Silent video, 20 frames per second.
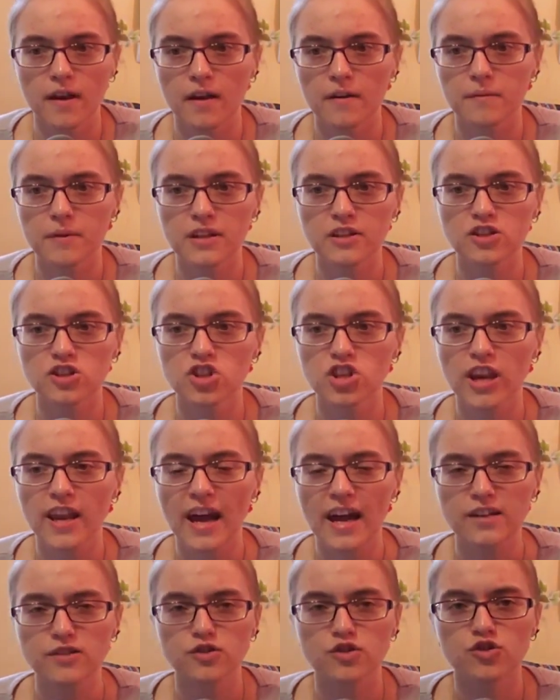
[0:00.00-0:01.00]
I mean, she
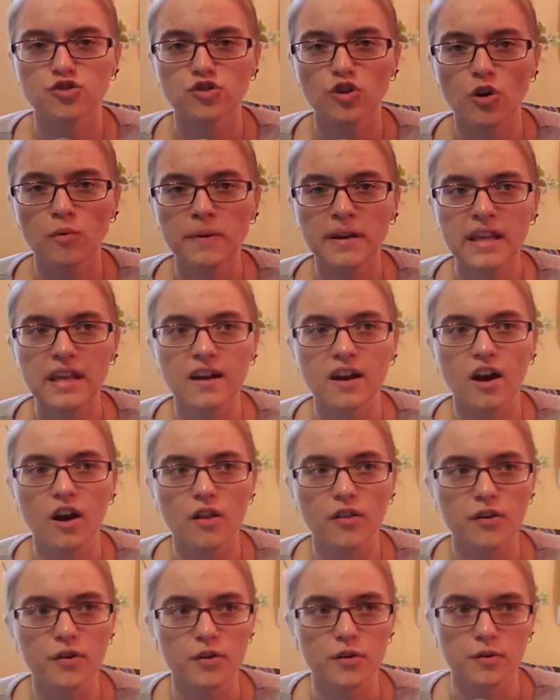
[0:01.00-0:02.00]
has so many
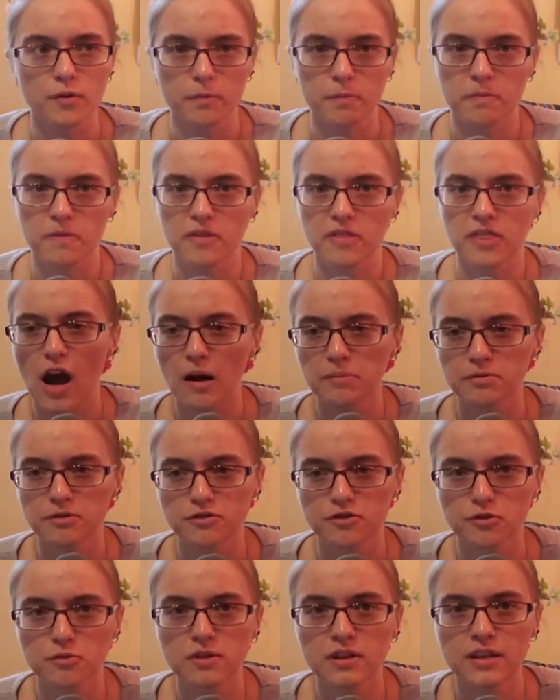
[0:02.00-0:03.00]
other
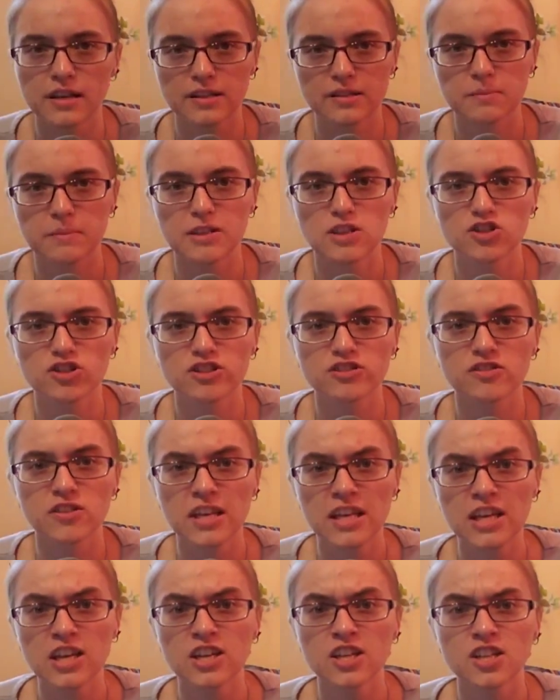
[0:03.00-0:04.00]
opportunities. I mean, she's
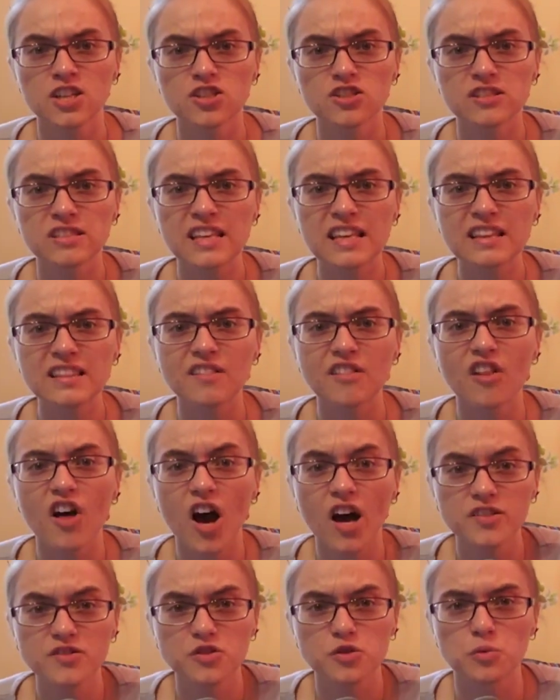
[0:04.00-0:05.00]
in
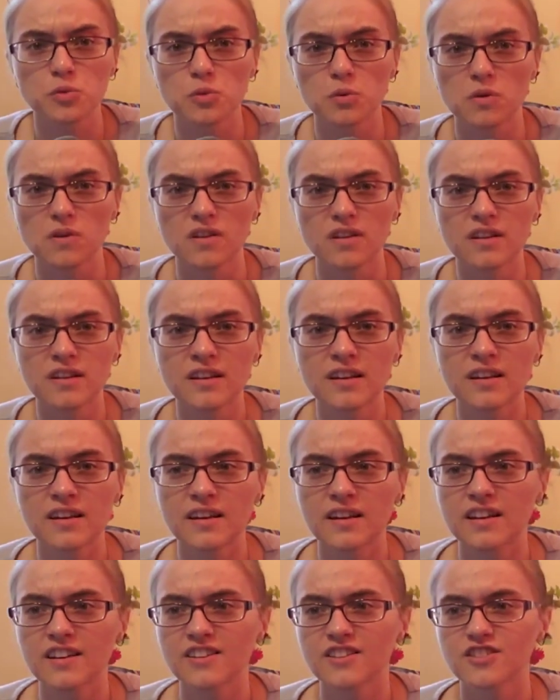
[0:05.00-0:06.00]
law school.
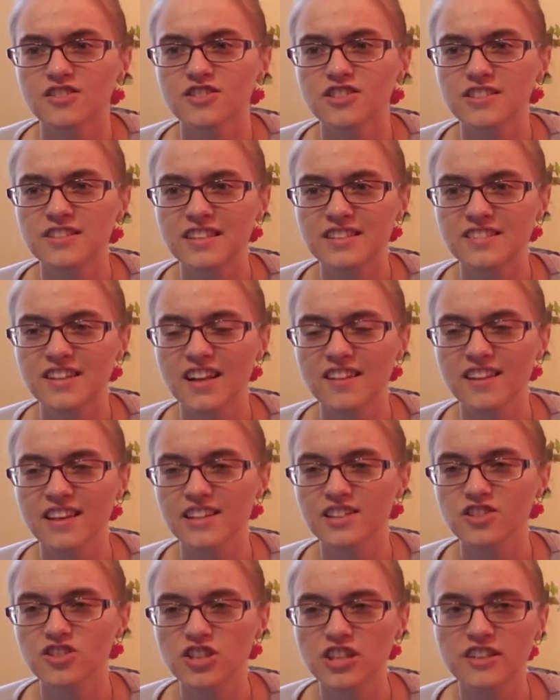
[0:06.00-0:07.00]
It's not
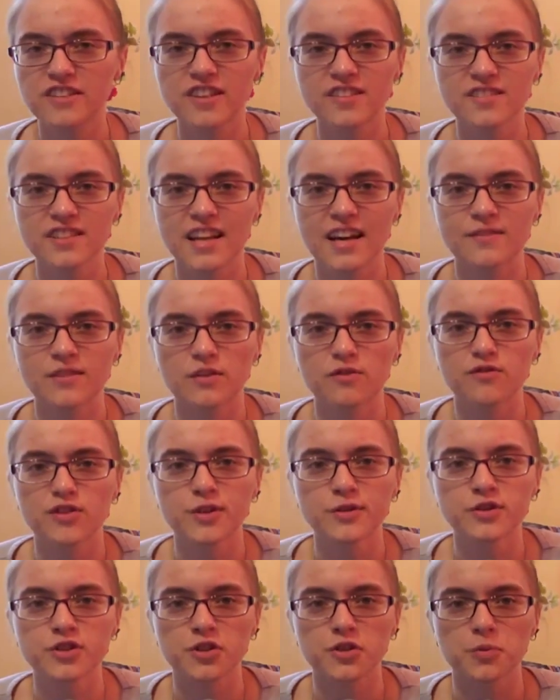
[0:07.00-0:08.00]
like she doesn't have a
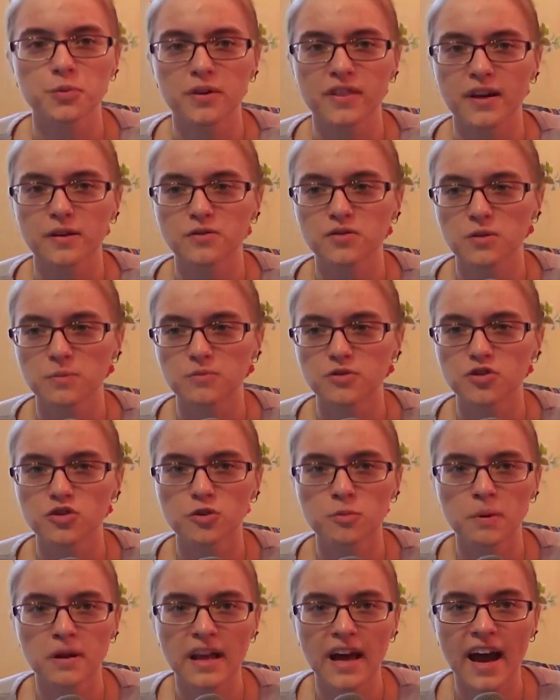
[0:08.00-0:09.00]
future without some
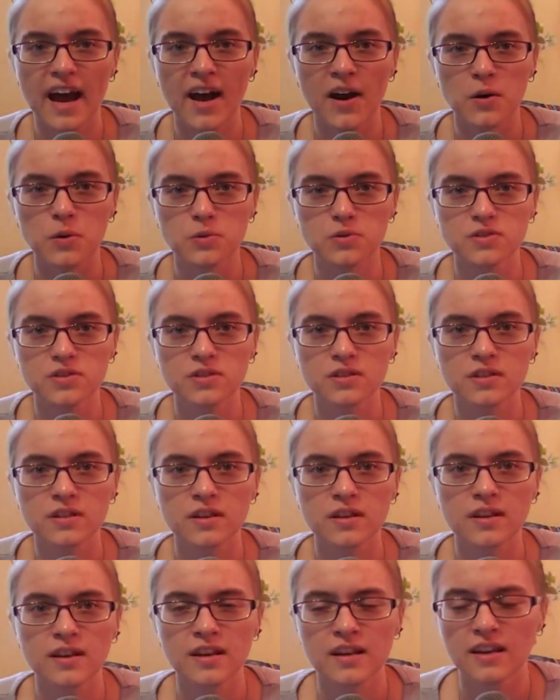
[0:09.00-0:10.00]
stupid house.
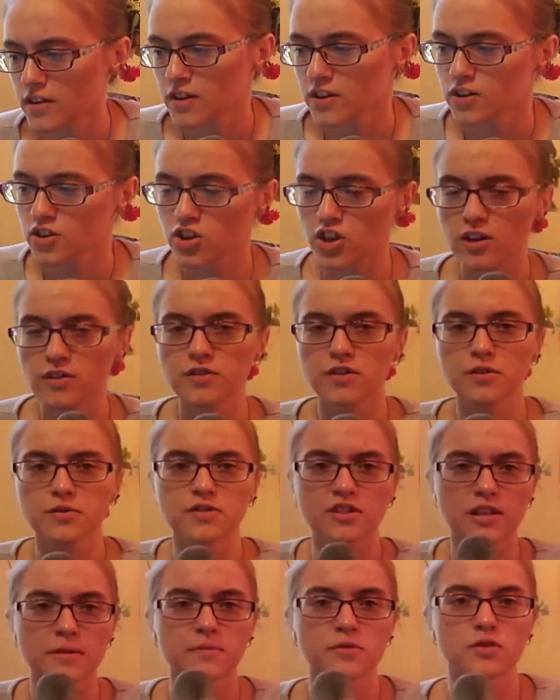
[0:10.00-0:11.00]
She also
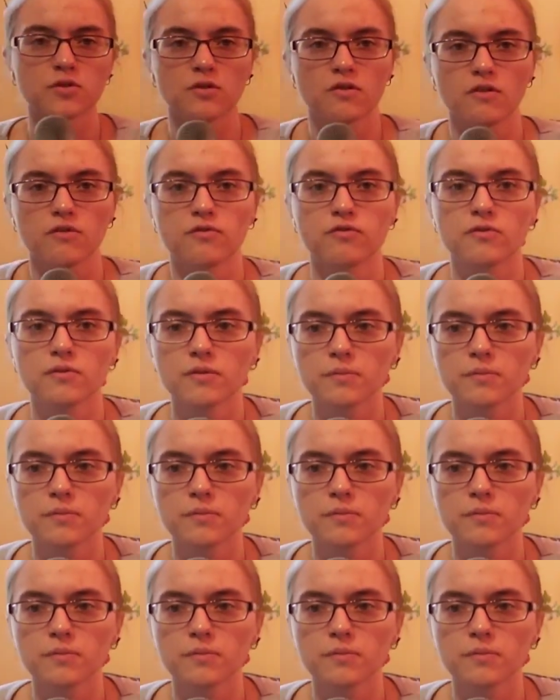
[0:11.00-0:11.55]
seems to have